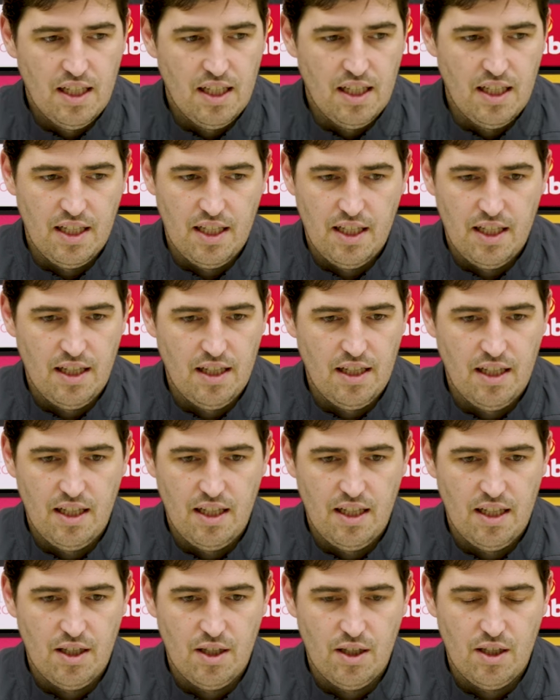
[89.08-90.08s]

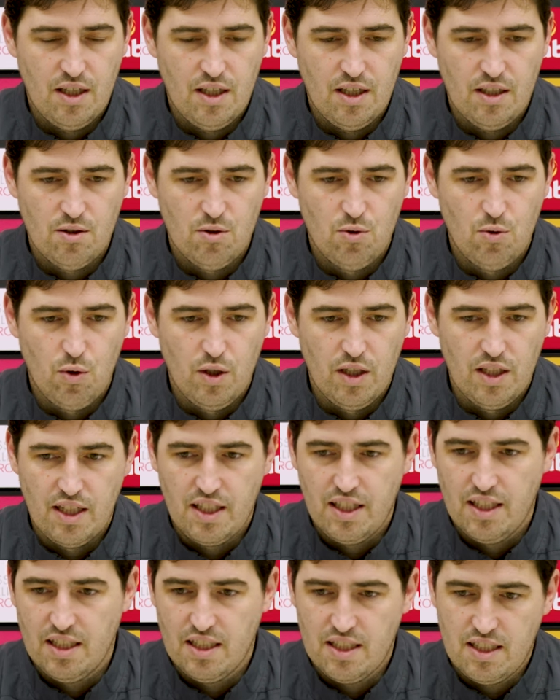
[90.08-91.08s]
uh, doing
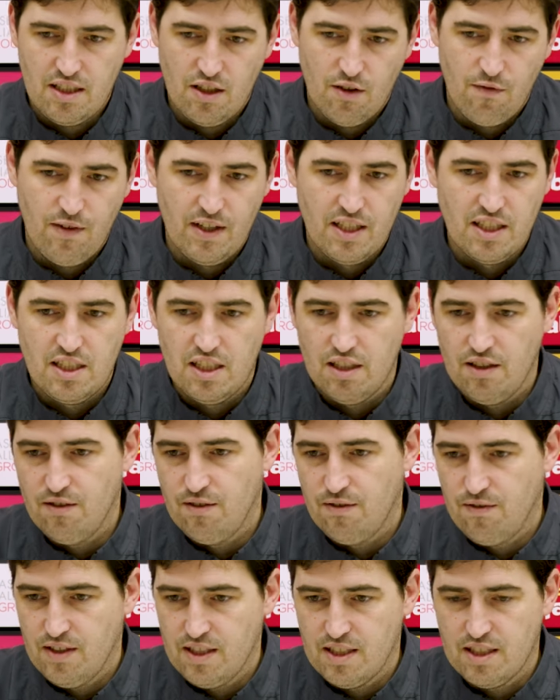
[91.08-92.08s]
his
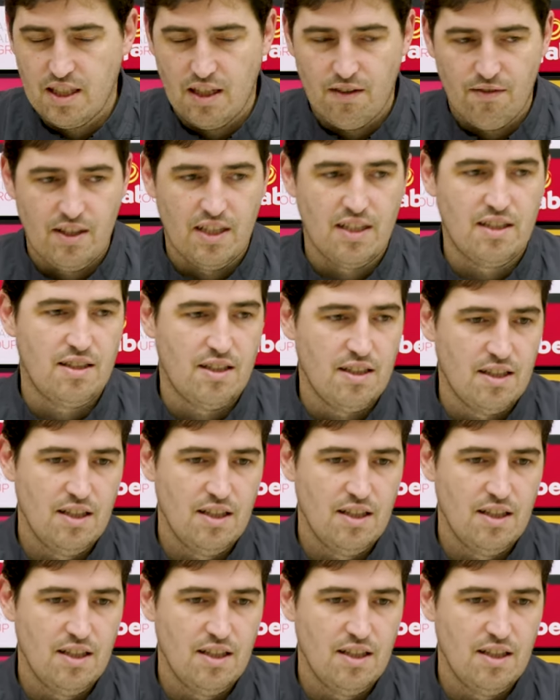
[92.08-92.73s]
offensive stuff that